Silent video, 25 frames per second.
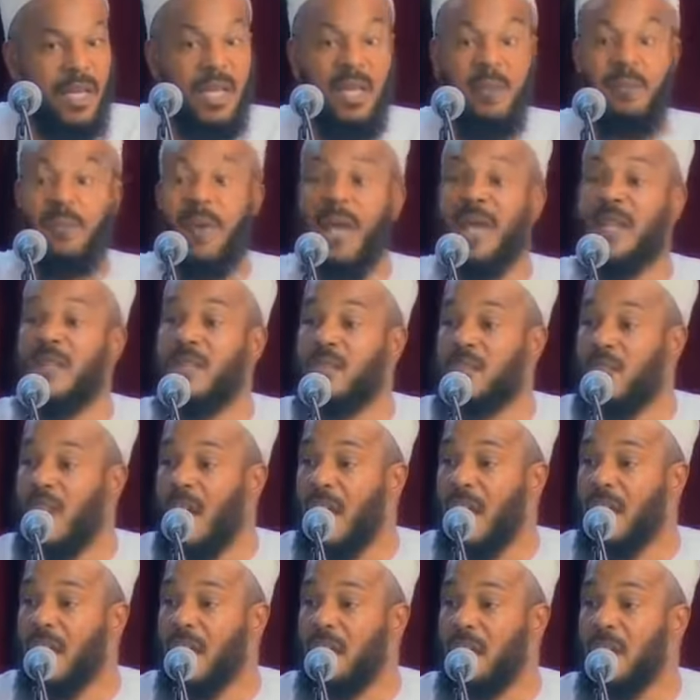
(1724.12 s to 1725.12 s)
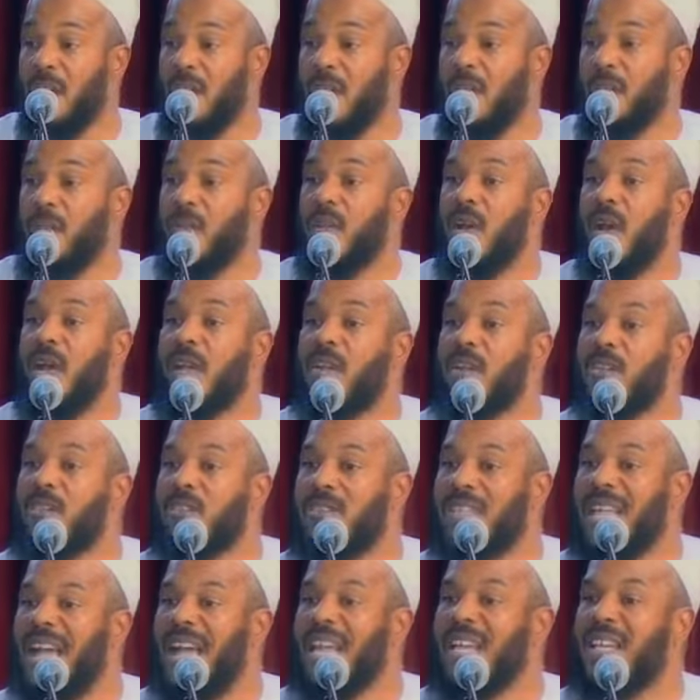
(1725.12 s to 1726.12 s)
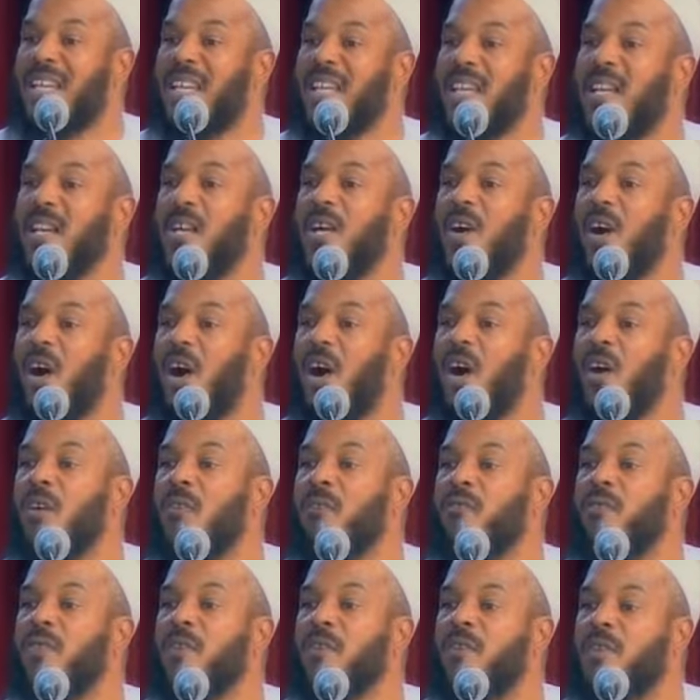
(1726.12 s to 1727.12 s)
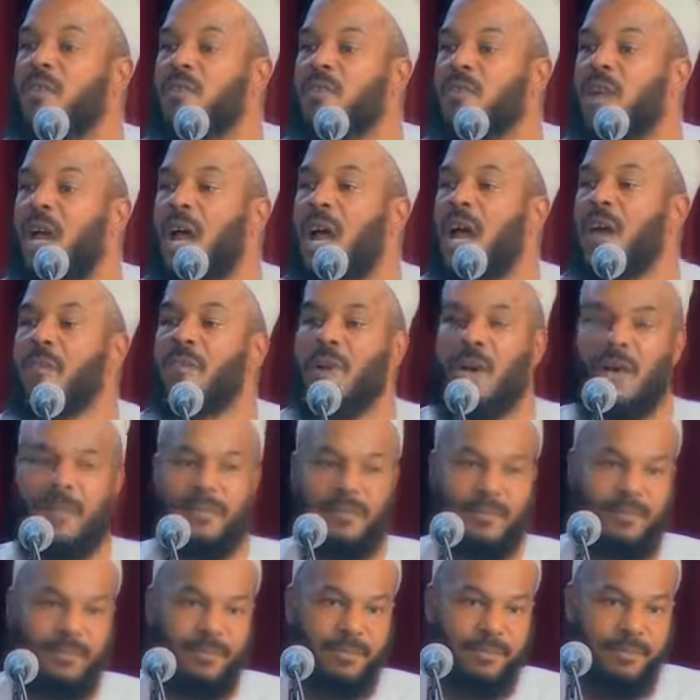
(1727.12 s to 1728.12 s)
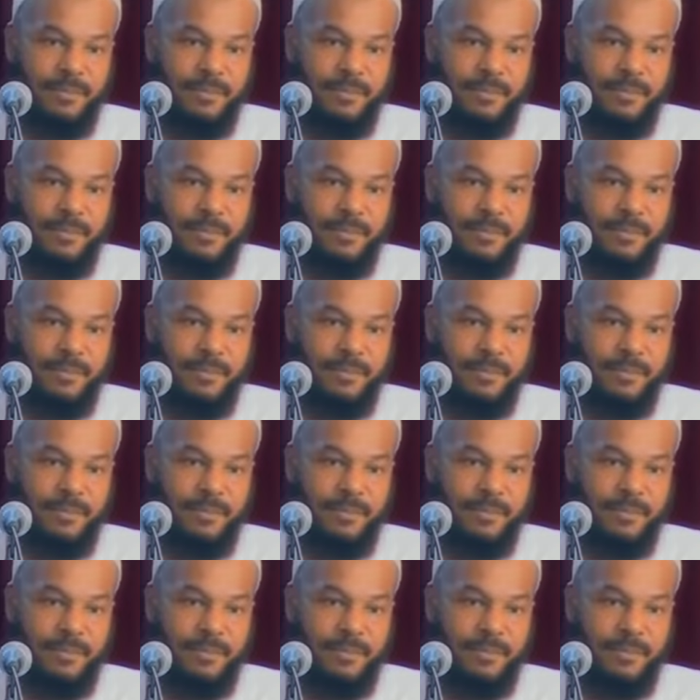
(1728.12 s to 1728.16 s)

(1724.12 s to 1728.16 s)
It depends on the understanding of the Sahaba.